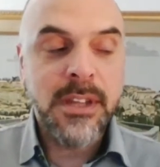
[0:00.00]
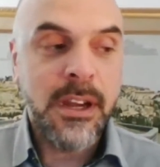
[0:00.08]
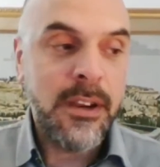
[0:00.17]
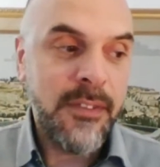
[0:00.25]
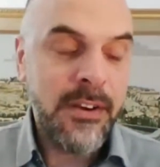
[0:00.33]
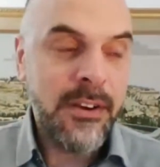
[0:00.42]

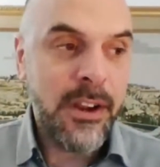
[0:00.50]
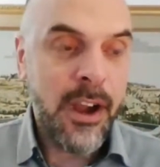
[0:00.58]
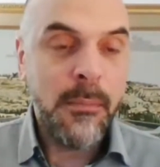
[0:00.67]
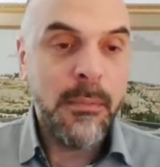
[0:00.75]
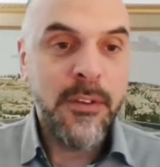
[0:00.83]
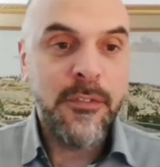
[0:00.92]
are very
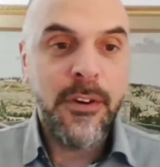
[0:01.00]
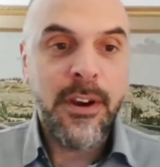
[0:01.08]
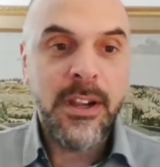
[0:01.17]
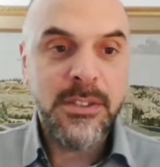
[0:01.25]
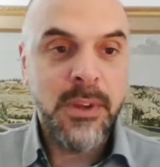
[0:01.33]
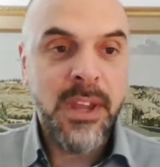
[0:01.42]
common for
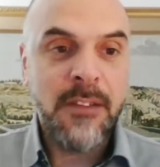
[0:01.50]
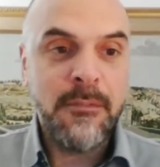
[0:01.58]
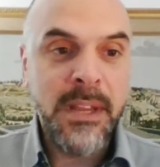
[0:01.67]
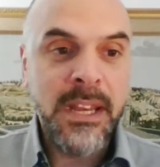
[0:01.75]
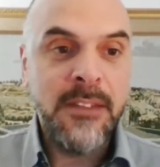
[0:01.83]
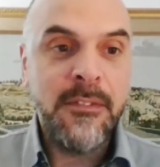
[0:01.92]
us. We
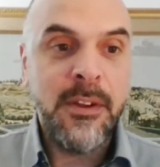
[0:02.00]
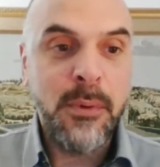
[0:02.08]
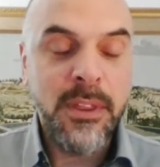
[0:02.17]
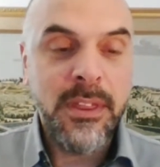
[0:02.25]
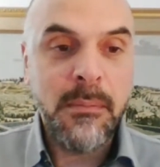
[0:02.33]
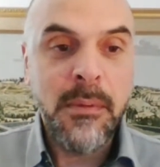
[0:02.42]
have been living
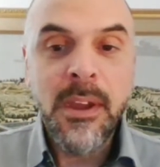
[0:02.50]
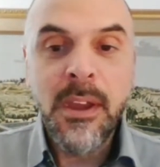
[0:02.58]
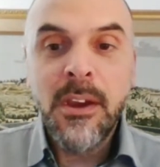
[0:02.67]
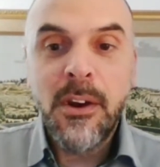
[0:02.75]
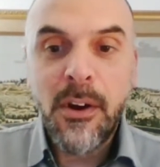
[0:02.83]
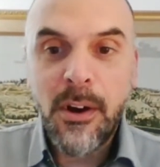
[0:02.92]
with them
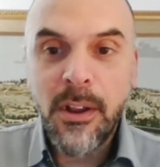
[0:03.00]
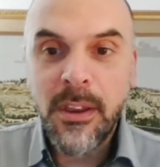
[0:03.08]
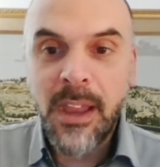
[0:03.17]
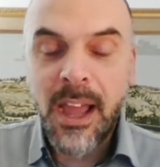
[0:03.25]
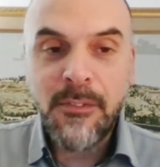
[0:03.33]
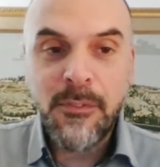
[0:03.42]
all
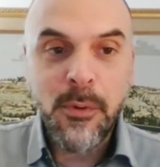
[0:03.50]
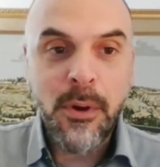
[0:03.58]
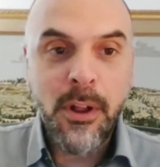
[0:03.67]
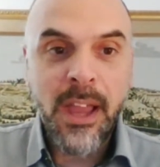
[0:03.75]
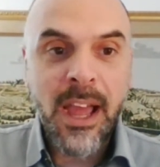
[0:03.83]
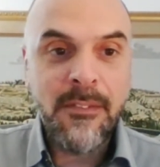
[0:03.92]
life. We
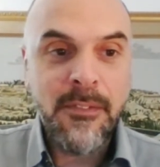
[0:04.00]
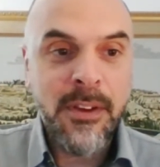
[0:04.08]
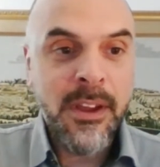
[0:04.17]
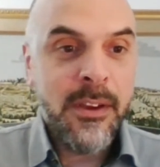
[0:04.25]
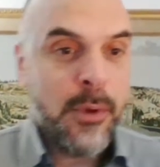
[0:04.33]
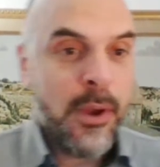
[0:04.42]
all have
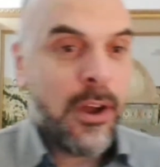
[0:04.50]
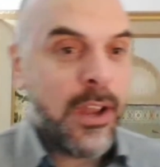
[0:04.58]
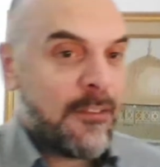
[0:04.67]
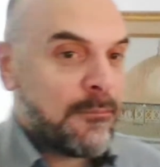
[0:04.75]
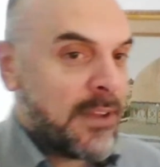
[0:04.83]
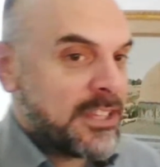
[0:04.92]

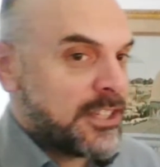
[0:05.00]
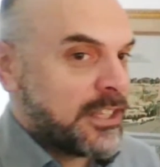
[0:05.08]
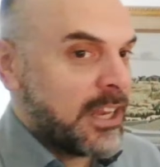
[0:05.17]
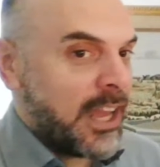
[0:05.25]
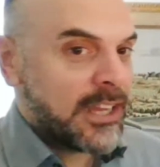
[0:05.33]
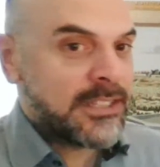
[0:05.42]
Masjid
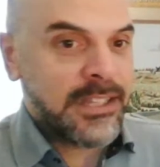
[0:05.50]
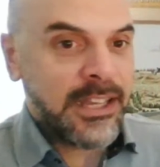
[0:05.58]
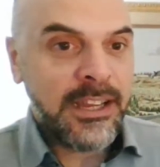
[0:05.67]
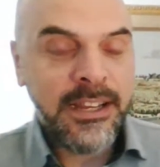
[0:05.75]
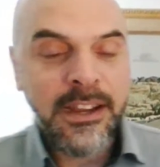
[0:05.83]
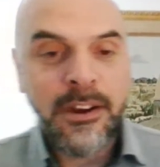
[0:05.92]

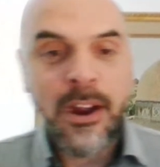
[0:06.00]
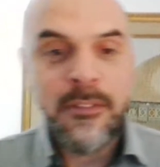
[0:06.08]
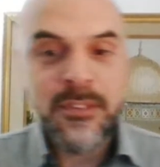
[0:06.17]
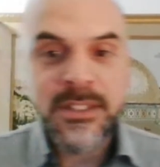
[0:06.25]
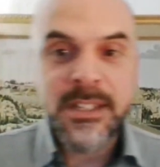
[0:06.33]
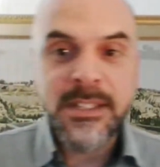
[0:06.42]
al-Aqsa in our
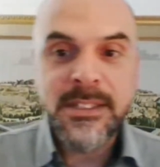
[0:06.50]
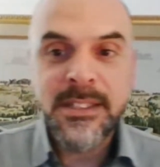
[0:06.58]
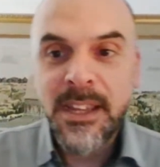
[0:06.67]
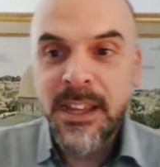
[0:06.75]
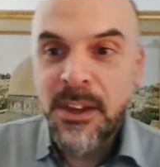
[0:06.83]
offices.